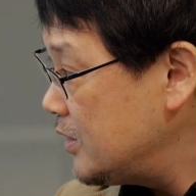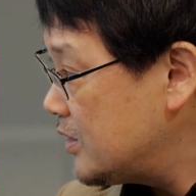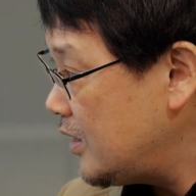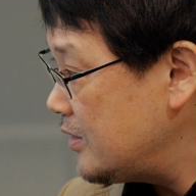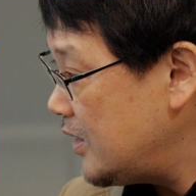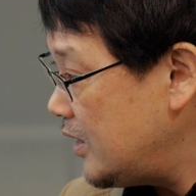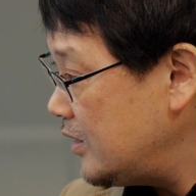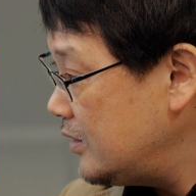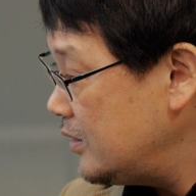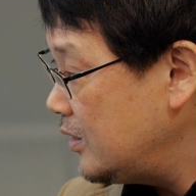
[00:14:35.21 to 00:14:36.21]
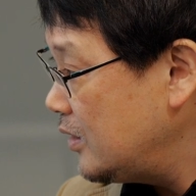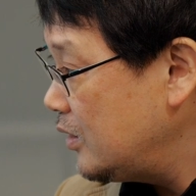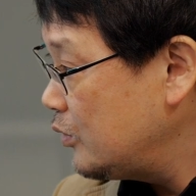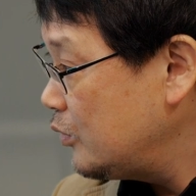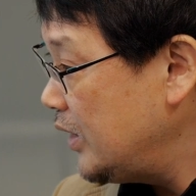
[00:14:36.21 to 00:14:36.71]
besides that,
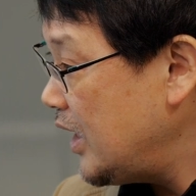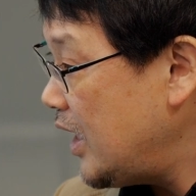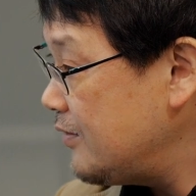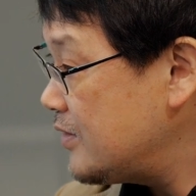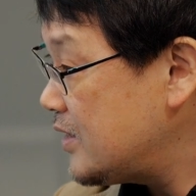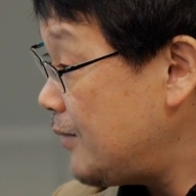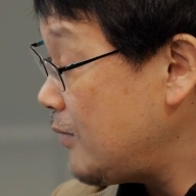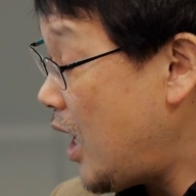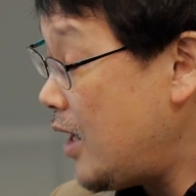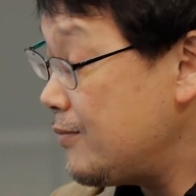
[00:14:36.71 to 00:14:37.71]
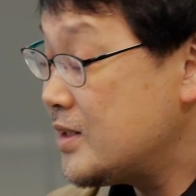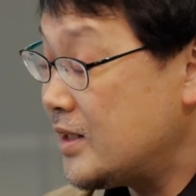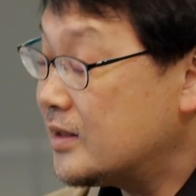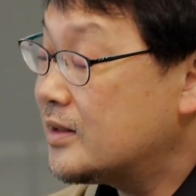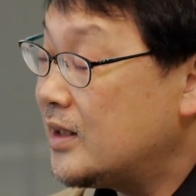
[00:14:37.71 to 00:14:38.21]
we have some
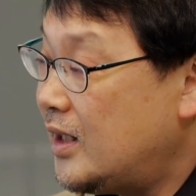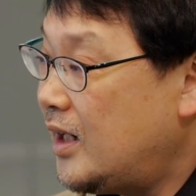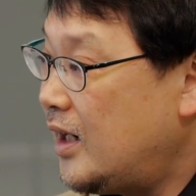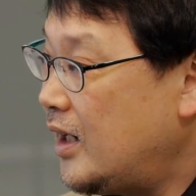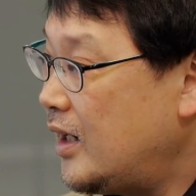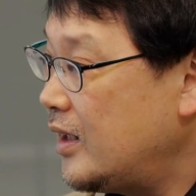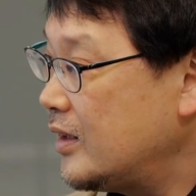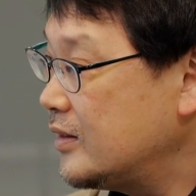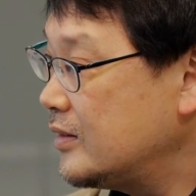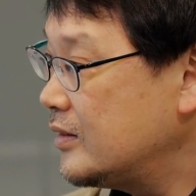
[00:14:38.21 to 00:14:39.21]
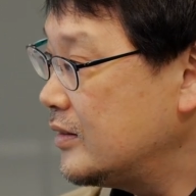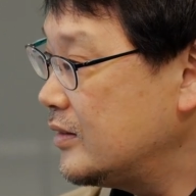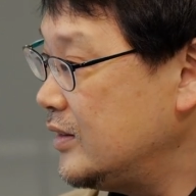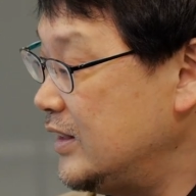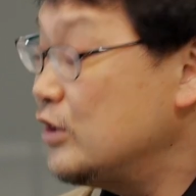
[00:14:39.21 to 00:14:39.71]
object
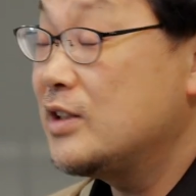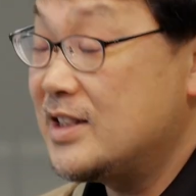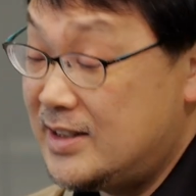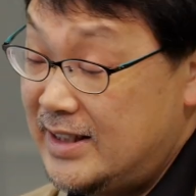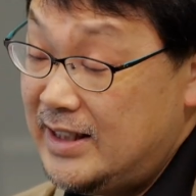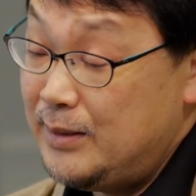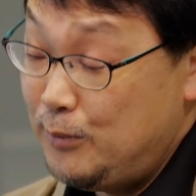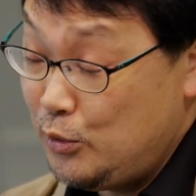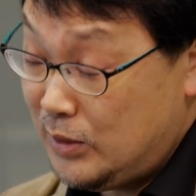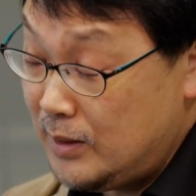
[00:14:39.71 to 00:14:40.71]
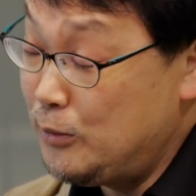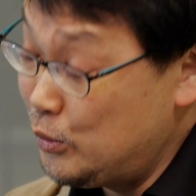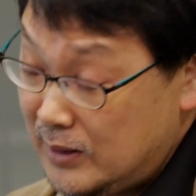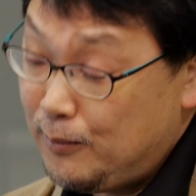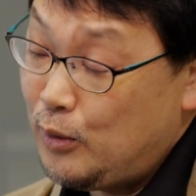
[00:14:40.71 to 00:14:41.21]
needlessly
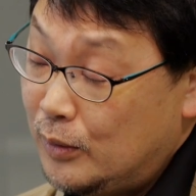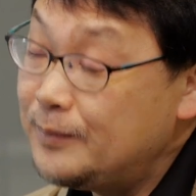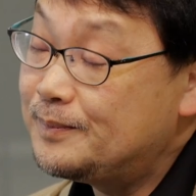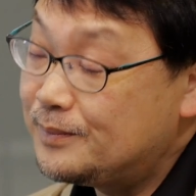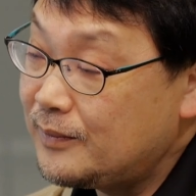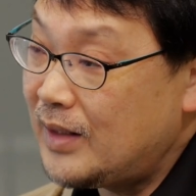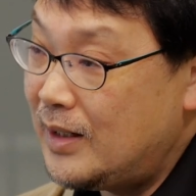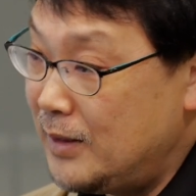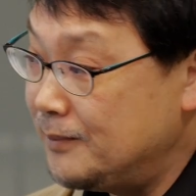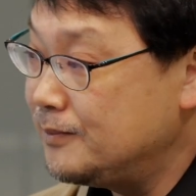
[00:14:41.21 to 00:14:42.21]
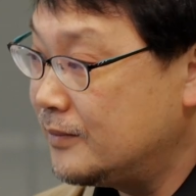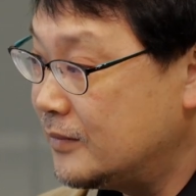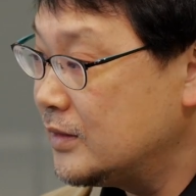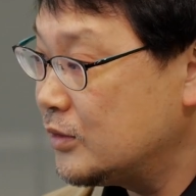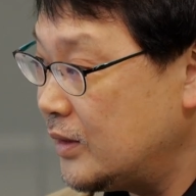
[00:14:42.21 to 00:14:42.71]
mutable. I mean,
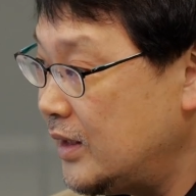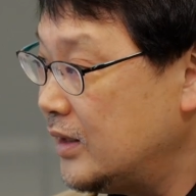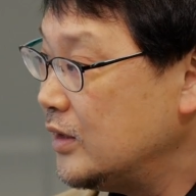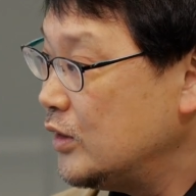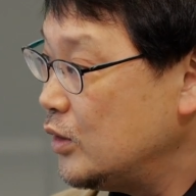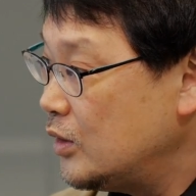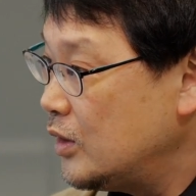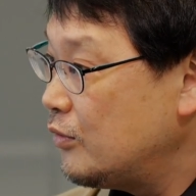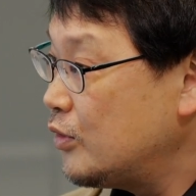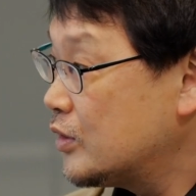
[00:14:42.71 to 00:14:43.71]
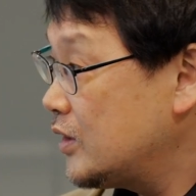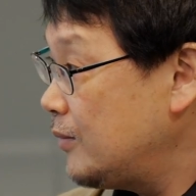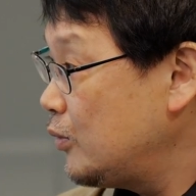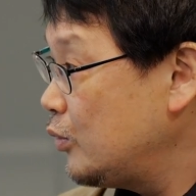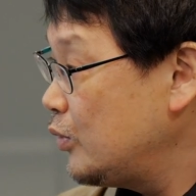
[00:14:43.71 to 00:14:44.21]
so that, for
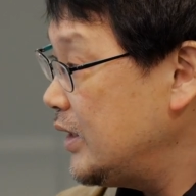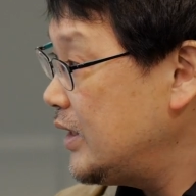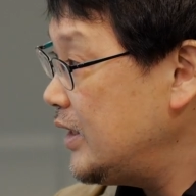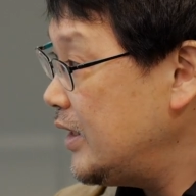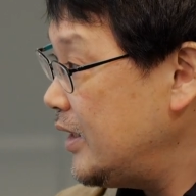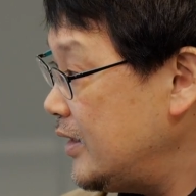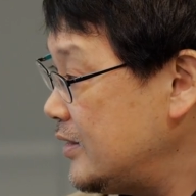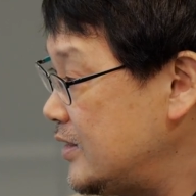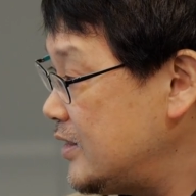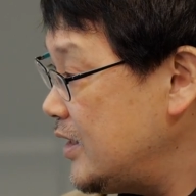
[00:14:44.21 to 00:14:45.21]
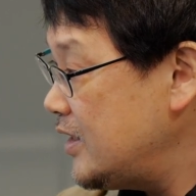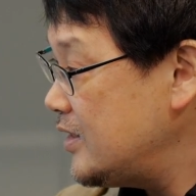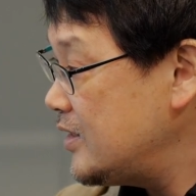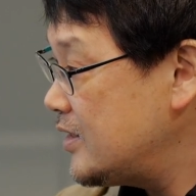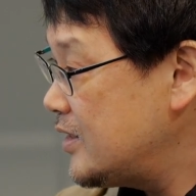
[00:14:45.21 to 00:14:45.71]
example, we can
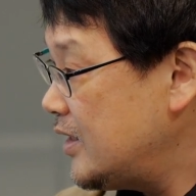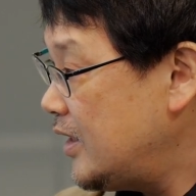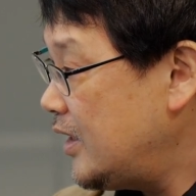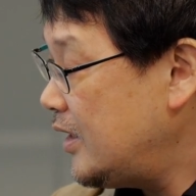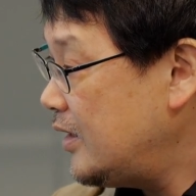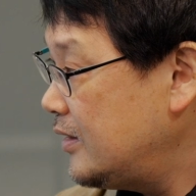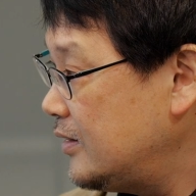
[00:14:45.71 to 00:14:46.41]
change the,